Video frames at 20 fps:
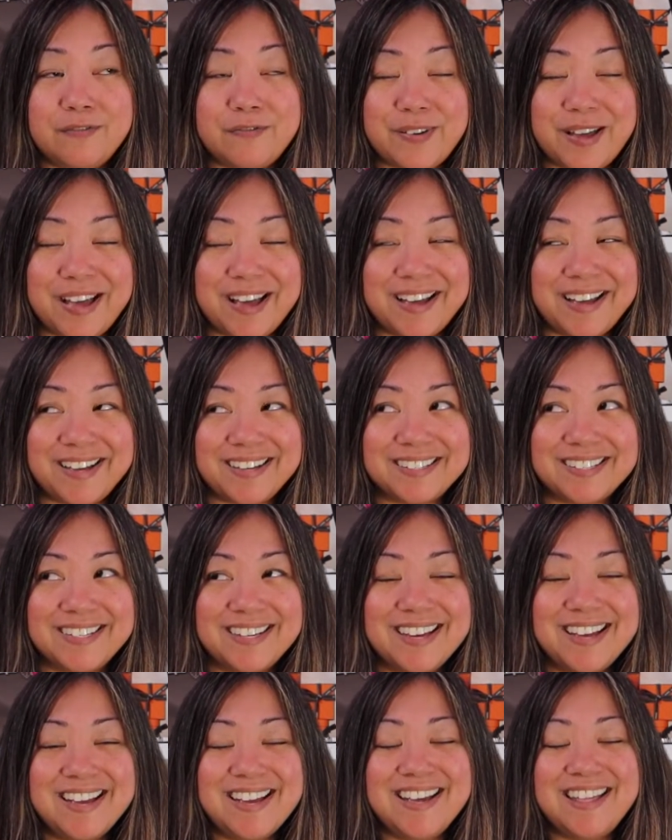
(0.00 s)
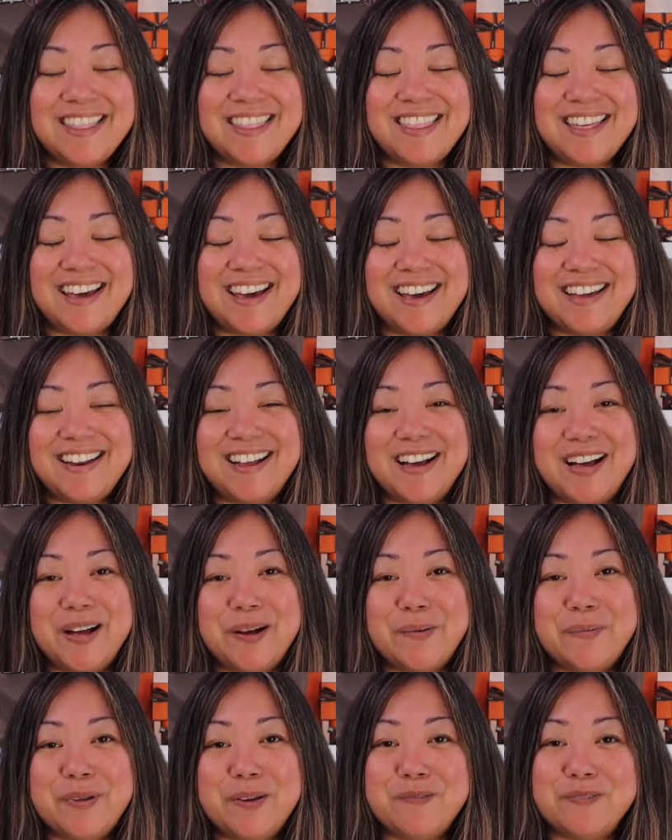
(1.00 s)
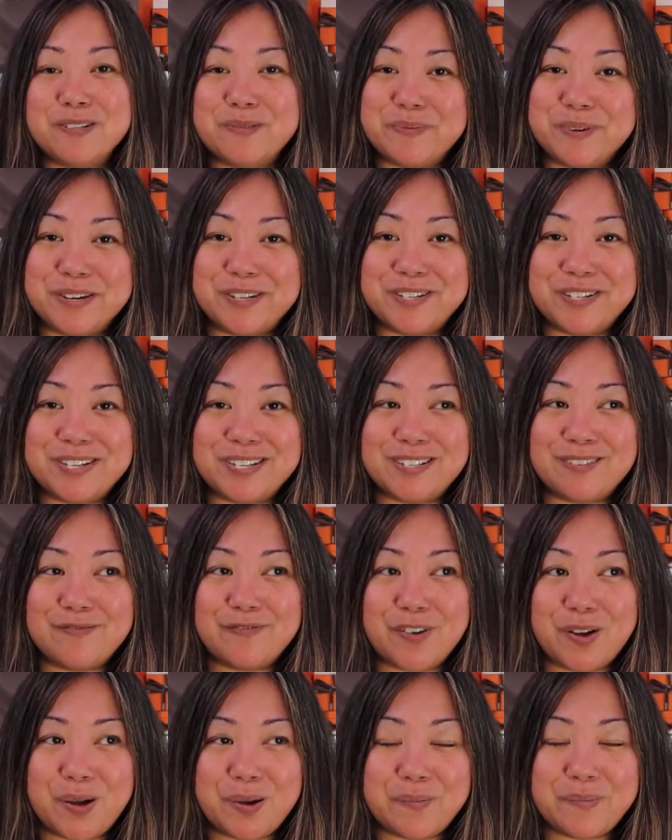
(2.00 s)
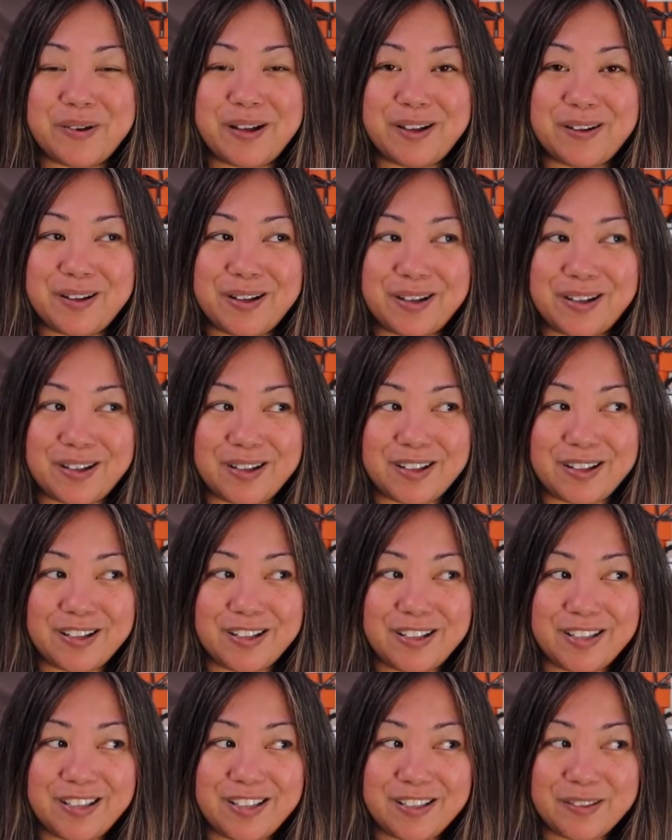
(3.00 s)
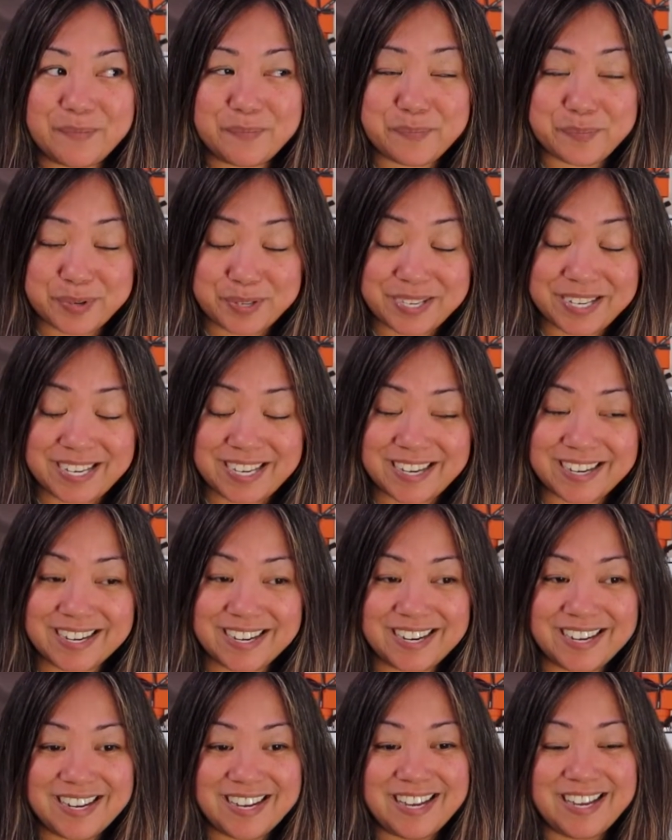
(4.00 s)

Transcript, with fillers: fact that um, it was purchased from a boutique.